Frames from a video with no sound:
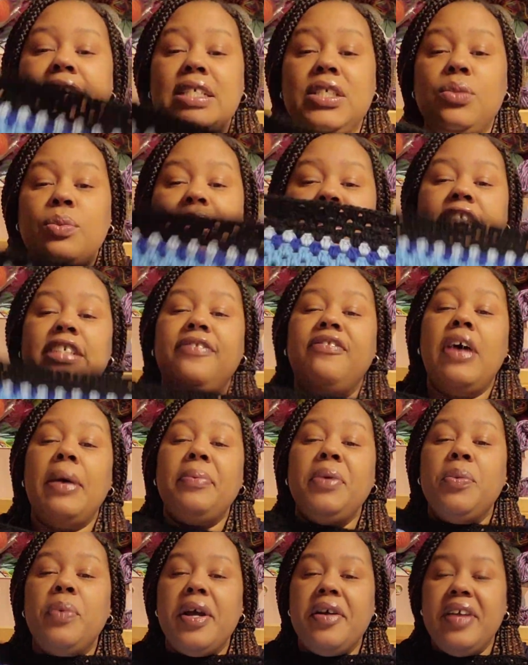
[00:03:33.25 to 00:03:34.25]
This one is
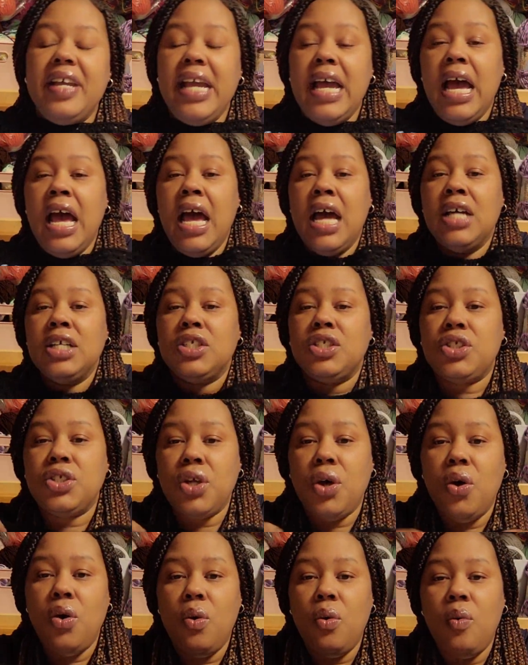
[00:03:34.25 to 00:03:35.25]
February.
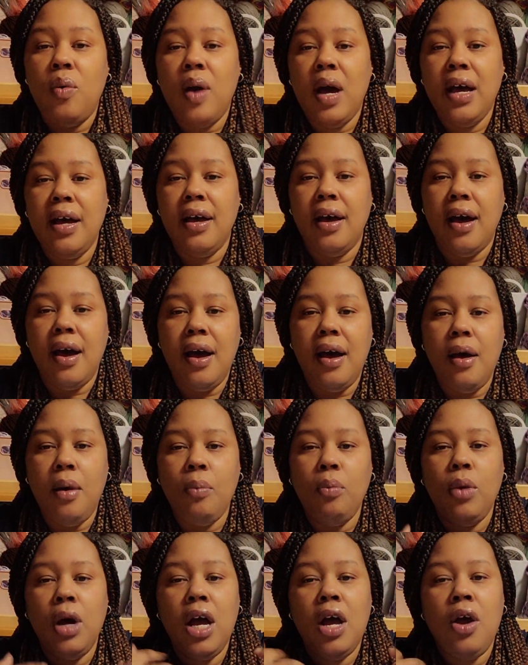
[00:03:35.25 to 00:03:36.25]
So
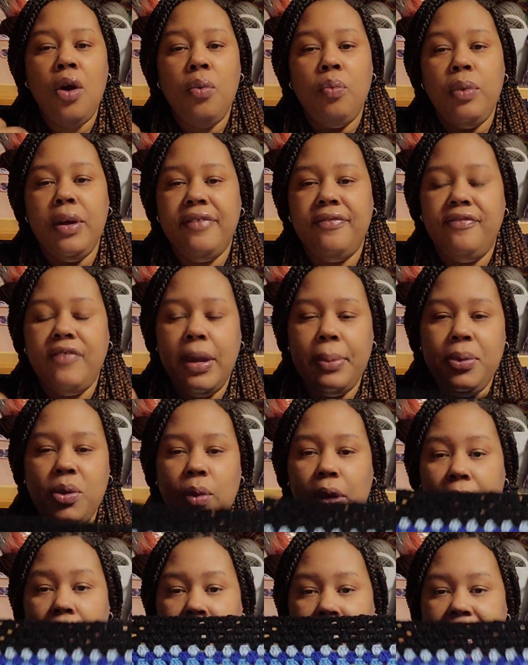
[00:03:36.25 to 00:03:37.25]
with
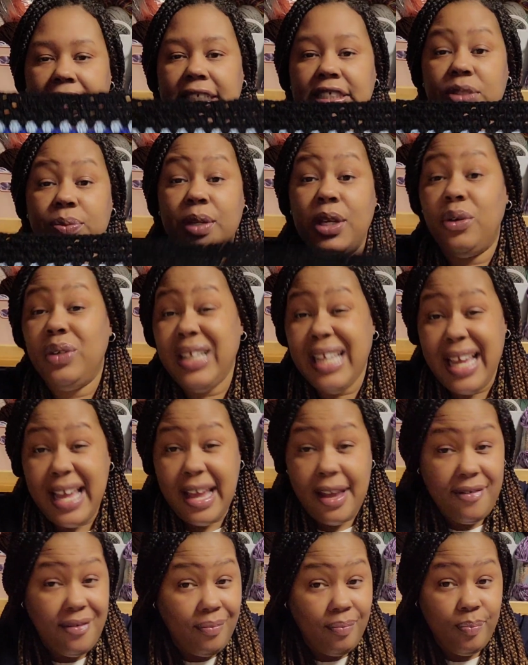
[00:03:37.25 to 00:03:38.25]
February, because we only
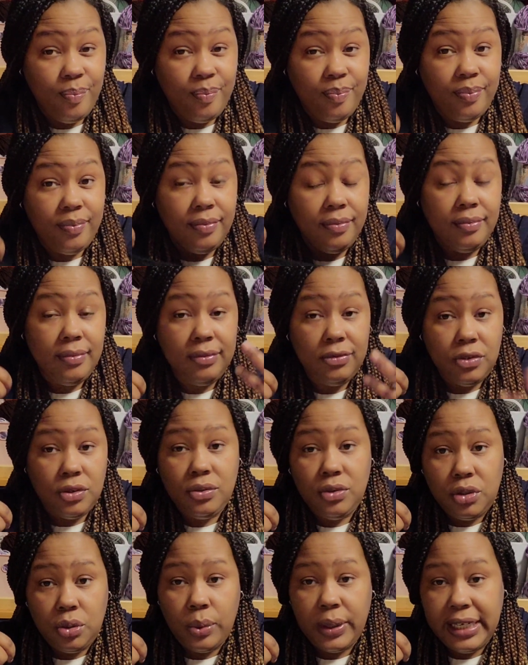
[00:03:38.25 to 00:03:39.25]
have
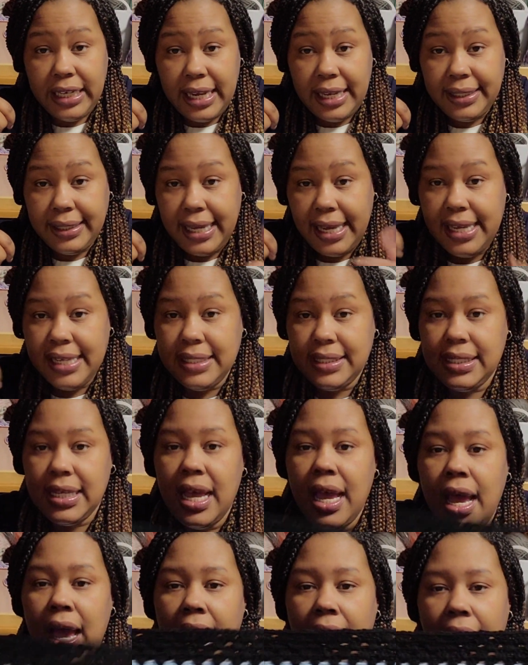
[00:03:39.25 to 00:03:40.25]
28 days,
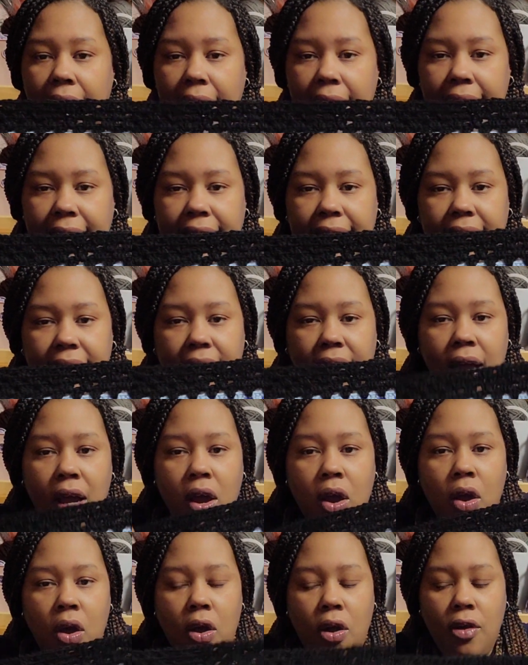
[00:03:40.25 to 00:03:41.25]
I
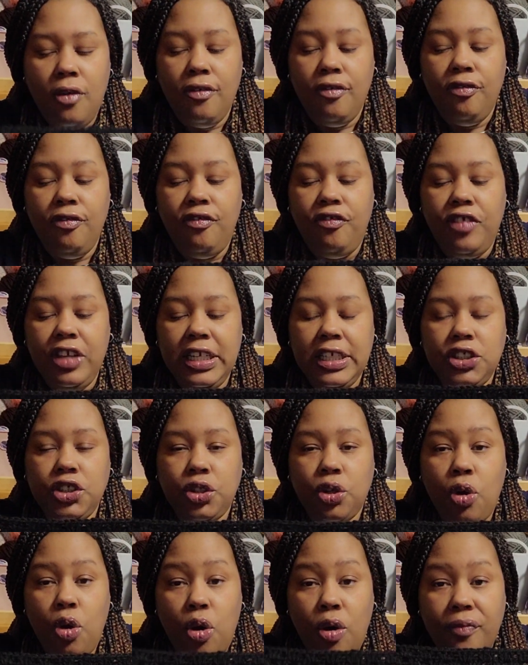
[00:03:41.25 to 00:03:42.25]

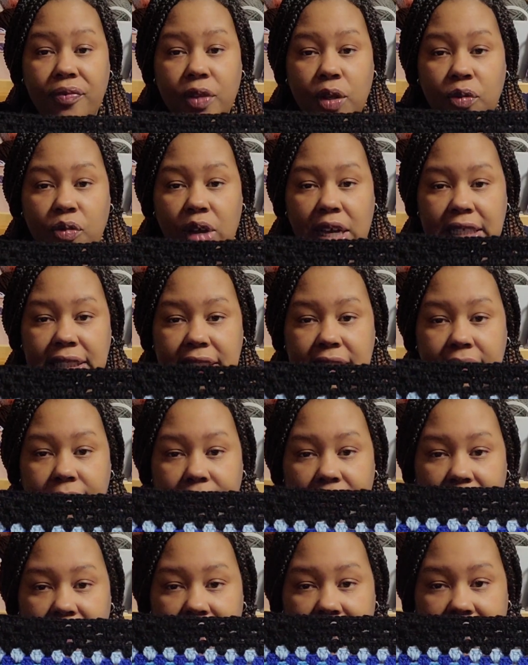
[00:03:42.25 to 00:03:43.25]
finished off the rest
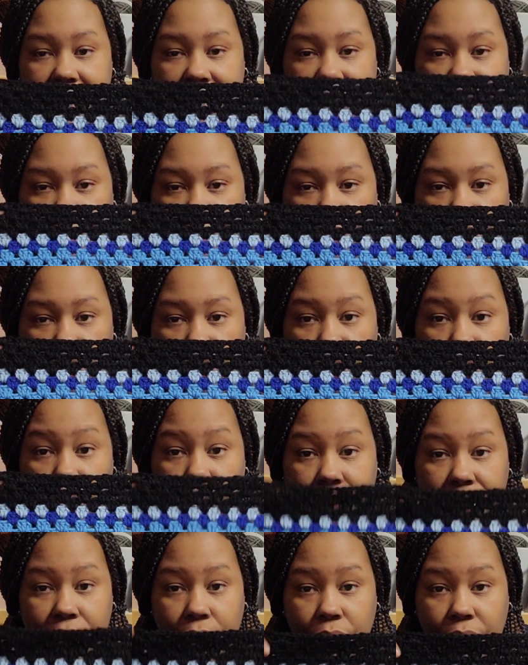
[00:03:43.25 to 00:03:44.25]
of the days
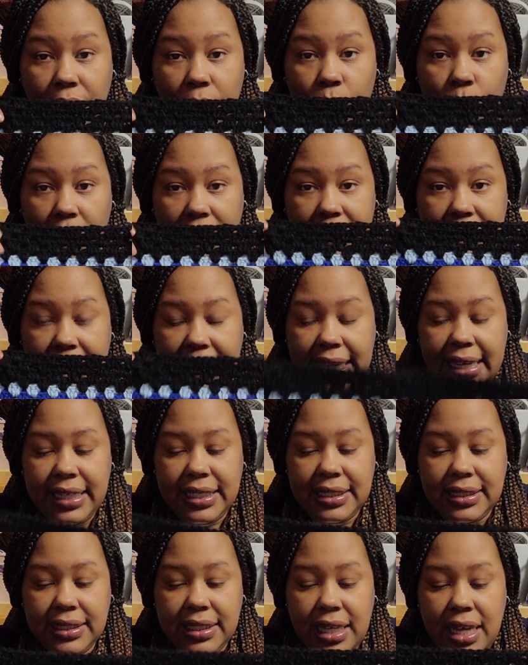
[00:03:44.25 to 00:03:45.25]
to 31
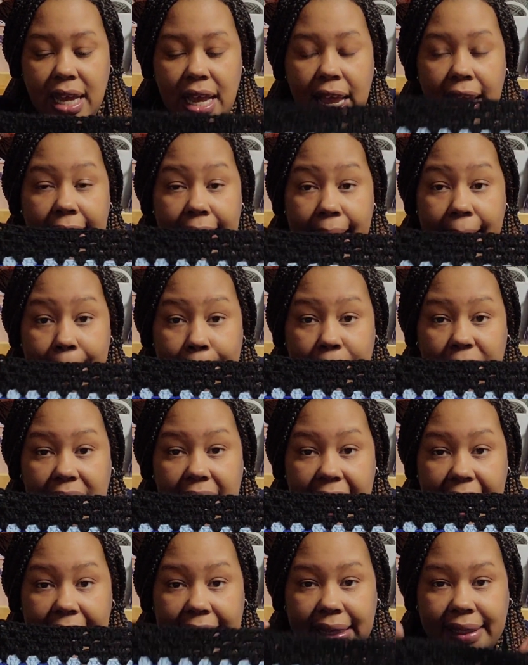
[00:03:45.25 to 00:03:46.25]
days in
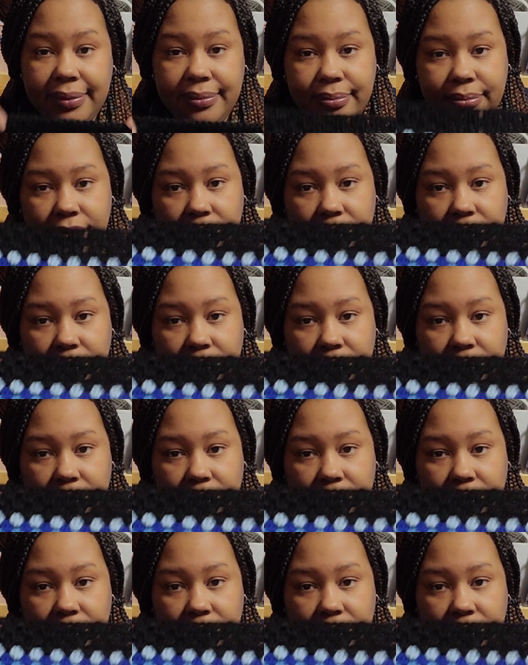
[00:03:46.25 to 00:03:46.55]
black.